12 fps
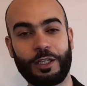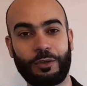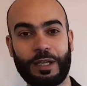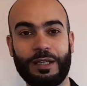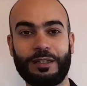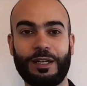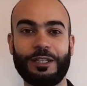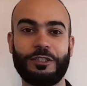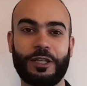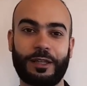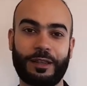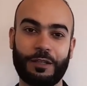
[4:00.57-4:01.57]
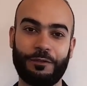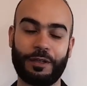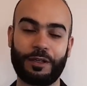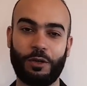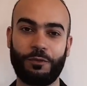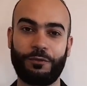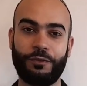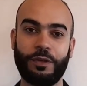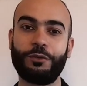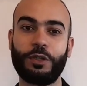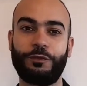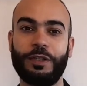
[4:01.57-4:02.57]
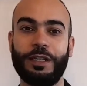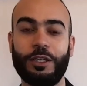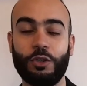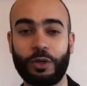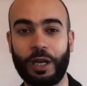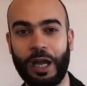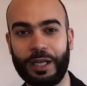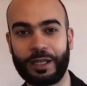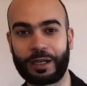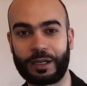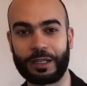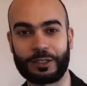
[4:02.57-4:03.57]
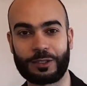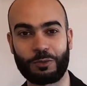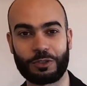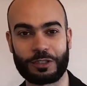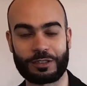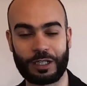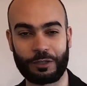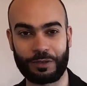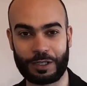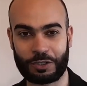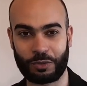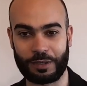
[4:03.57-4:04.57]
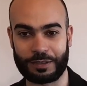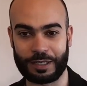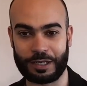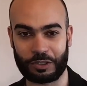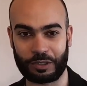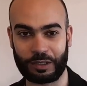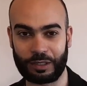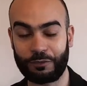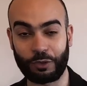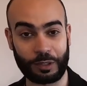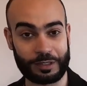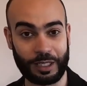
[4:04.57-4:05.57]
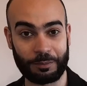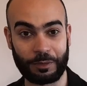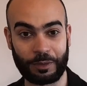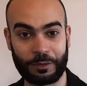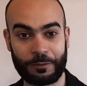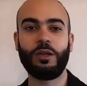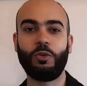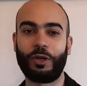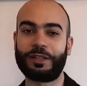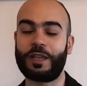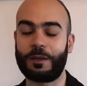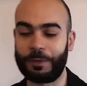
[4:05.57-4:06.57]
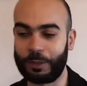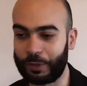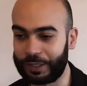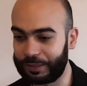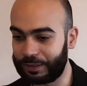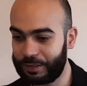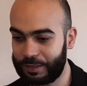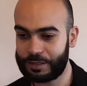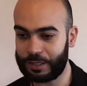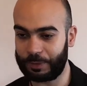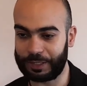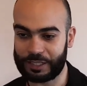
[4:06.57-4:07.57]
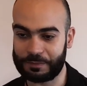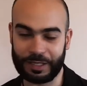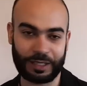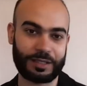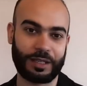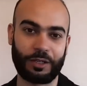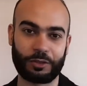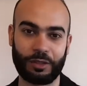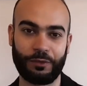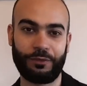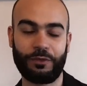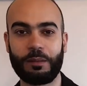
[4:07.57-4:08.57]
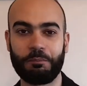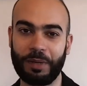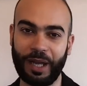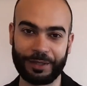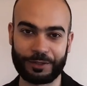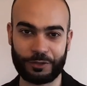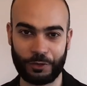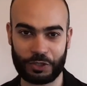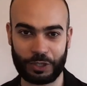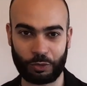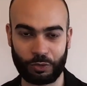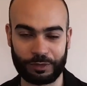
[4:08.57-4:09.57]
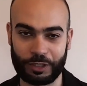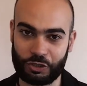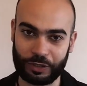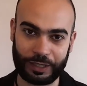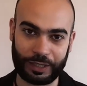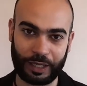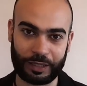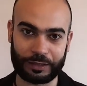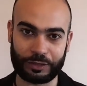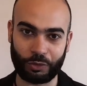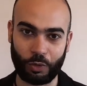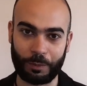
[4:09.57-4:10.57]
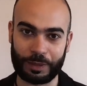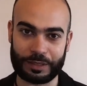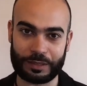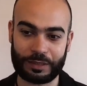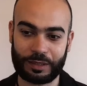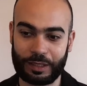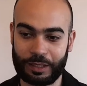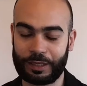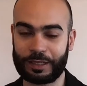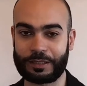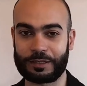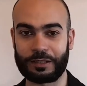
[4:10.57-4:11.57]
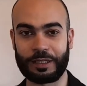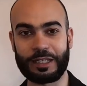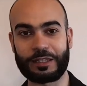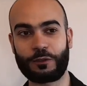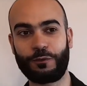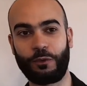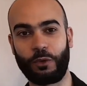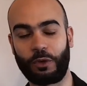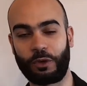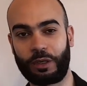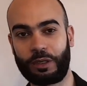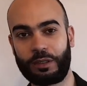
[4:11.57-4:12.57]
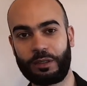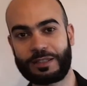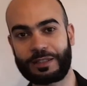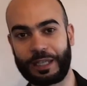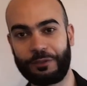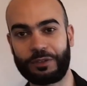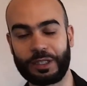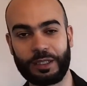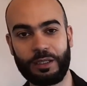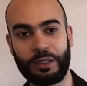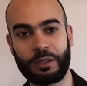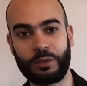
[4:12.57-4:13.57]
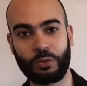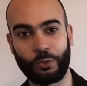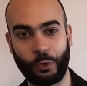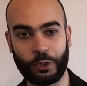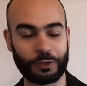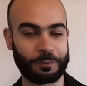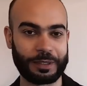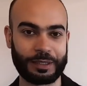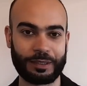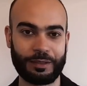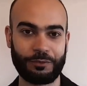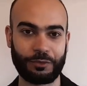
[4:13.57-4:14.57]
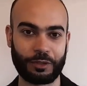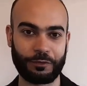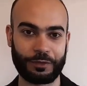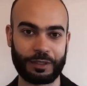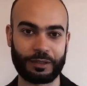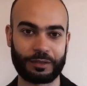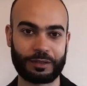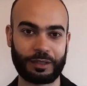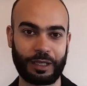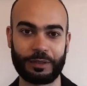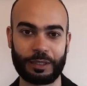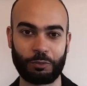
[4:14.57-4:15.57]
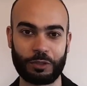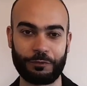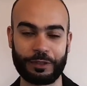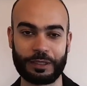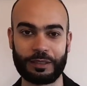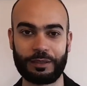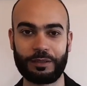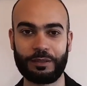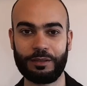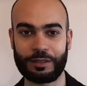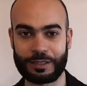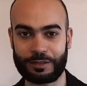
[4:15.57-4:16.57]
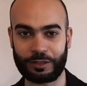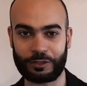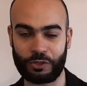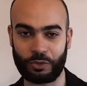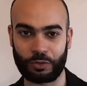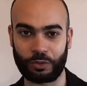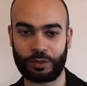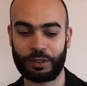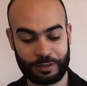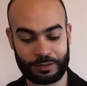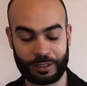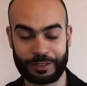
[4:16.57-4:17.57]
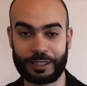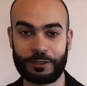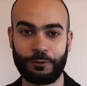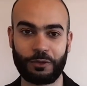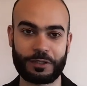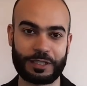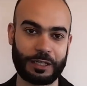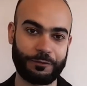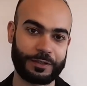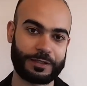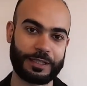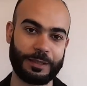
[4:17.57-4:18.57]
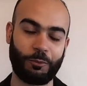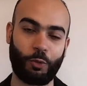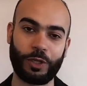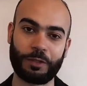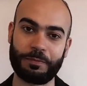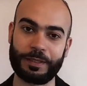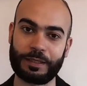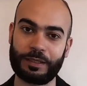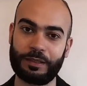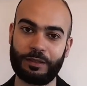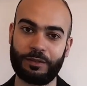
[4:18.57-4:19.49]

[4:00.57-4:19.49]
you can't reach that level of fulfilling your higher need, which is self-actualization. For example, what happened when someone experienced a lot of bad social conditioning and traumas? His needs for safety won't be fulfilled. He will feel insecure, the need for self esteem won't be